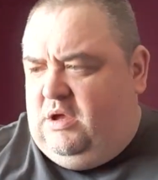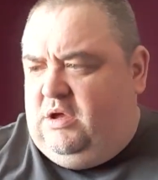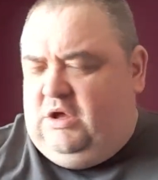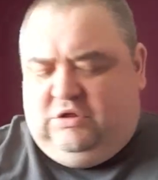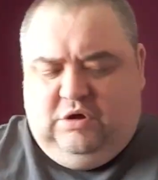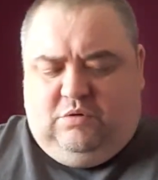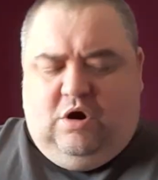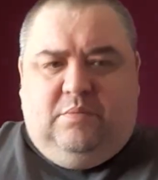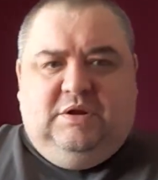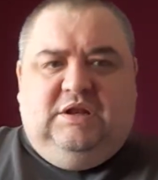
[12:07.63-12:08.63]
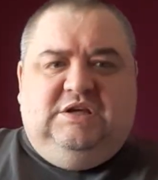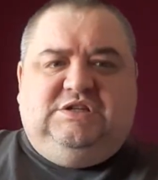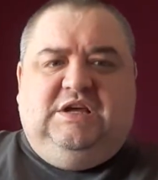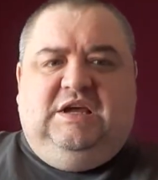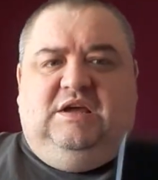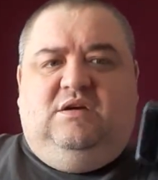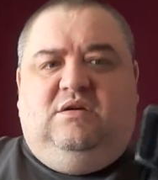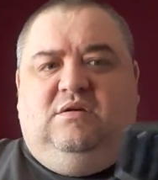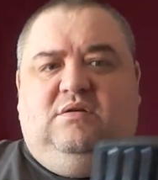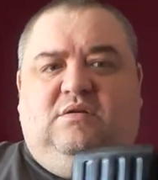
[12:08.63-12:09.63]
you do commonly see
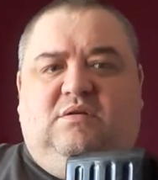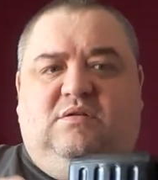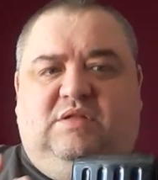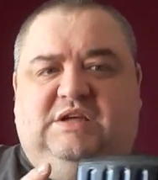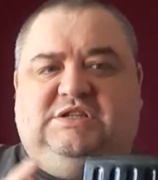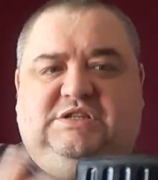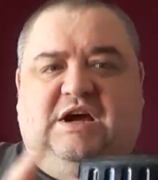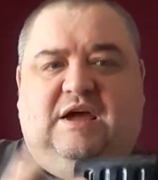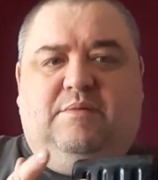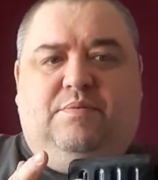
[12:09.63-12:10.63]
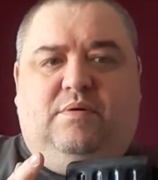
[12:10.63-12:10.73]
this type